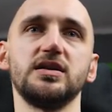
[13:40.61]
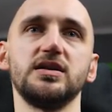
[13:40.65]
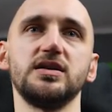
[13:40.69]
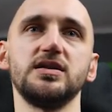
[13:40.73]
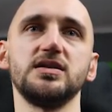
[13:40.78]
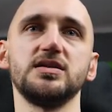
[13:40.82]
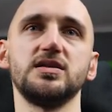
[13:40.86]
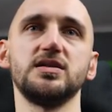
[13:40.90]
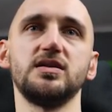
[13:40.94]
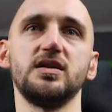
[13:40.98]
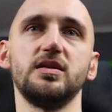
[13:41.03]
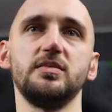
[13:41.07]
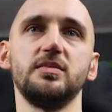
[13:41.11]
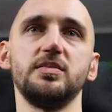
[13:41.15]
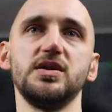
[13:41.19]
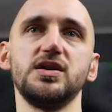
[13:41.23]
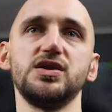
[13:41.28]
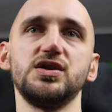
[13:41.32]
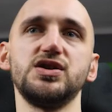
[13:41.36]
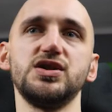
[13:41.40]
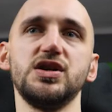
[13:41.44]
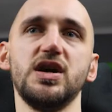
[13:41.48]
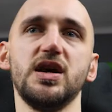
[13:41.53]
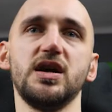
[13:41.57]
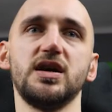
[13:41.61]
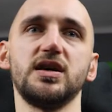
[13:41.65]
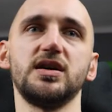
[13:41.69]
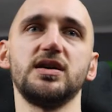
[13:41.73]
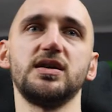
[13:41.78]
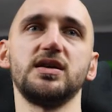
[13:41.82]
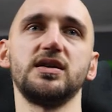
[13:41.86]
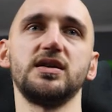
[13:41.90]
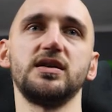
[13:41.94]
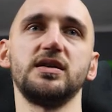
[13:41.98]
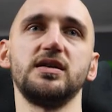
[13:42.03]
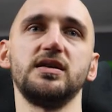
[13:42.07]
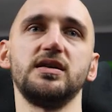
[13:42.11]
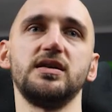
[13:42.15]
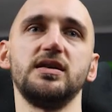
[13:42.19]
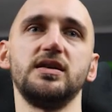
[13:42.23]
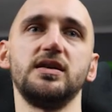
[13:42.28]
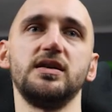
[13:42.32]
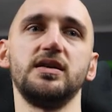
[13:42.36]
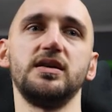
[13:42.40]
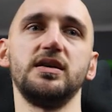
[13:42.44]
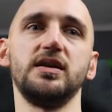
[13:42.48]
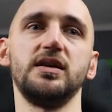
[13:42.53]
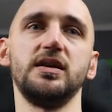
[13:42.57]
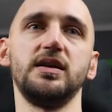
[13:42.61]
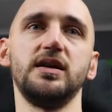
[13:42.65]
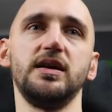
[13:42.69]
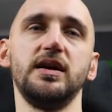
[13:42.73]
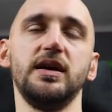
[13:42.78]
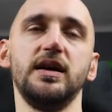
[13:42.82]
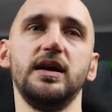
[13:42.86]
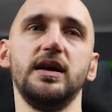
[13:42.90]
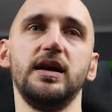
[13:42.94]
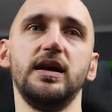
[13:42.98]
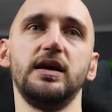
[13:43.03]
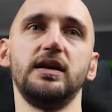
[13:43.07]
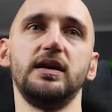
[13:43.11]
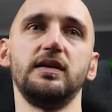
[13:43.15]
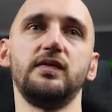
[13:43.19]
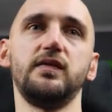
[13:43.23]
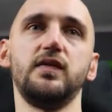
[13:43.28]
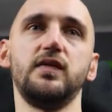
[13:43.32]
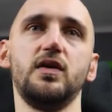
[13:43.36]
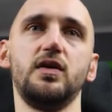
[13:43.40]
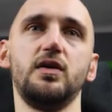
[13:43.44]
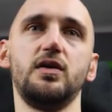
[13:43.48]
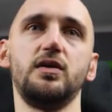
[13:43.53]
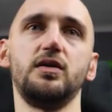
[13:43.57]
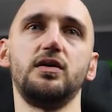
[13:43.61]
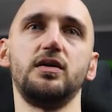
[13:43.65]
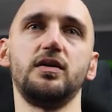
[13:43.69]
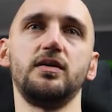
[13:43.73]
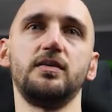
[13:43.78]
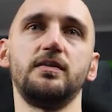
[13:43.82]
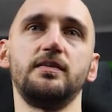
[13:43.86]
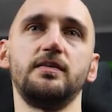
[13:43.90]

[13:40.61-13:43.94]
It's gonna be a check and a fold.